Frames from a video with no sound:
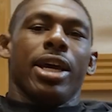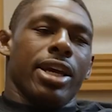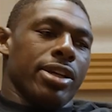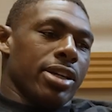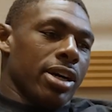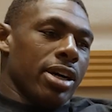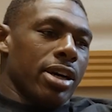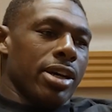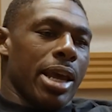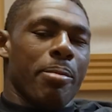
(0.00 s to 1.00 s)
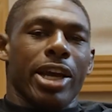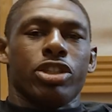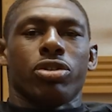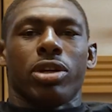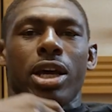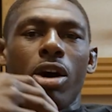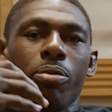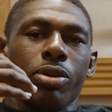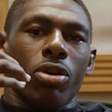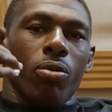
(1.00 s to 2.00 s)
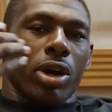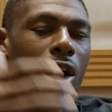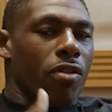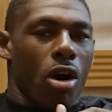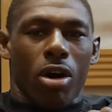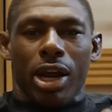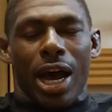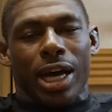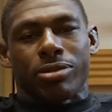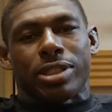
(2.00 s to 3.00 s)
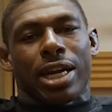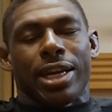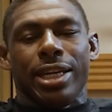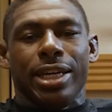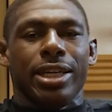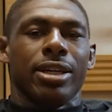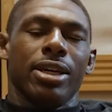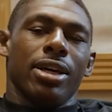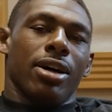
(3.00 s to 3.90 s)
and they made sure to help, recover all the items that I needed,